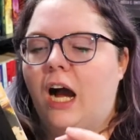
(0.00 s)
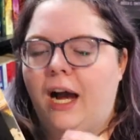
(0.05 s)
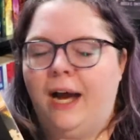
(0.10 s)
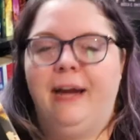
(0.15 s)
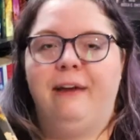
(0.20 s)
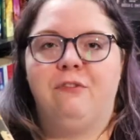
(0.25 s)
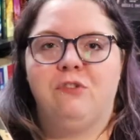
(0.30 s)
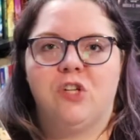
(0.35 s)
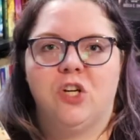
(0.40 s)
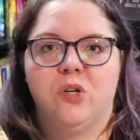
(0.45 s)

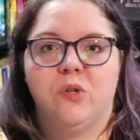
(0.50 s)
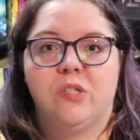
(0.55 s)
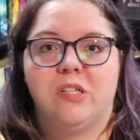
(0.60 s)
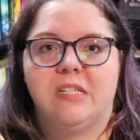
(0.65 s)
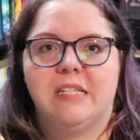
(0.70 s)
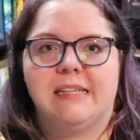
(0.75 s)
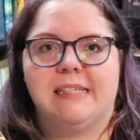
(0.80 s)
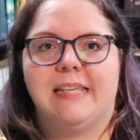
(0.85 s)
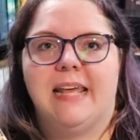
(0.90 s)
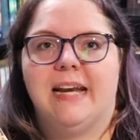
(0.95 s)
I've
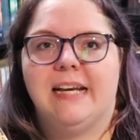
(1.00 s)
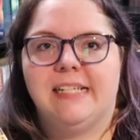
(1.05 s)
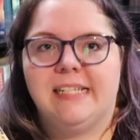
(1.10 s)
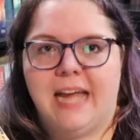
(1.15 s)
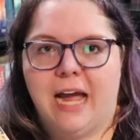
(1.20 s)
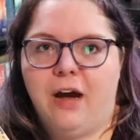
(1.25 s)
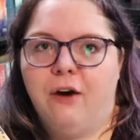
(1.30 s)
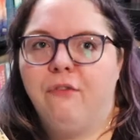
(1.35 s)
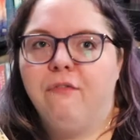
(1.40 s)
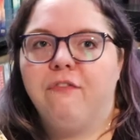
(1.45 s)
chosen to set it
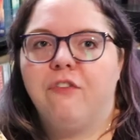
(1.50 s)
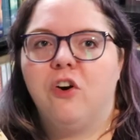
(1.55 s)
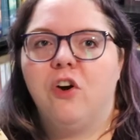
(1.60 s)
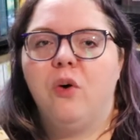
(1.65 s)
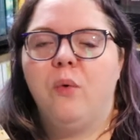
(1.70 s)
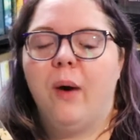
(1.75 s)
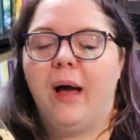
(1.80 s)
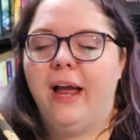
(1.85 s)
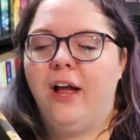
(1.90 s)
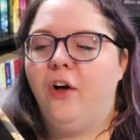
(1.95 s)
down for
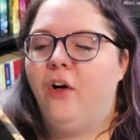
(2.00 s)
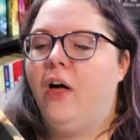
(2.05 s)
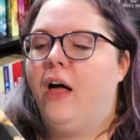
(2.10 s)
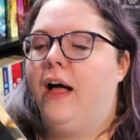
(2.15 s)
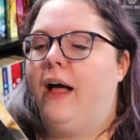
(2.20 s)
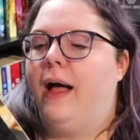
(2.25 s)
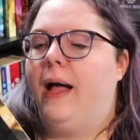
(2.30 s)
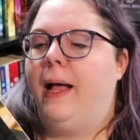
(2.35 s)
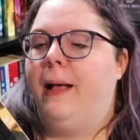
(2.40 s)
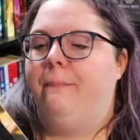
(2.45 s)
a while.
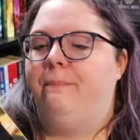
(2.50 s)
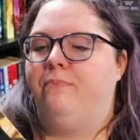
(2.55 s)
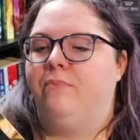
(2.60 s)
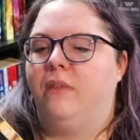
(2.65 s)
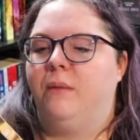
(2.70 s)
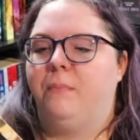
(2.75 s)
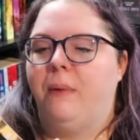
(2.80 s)
Um,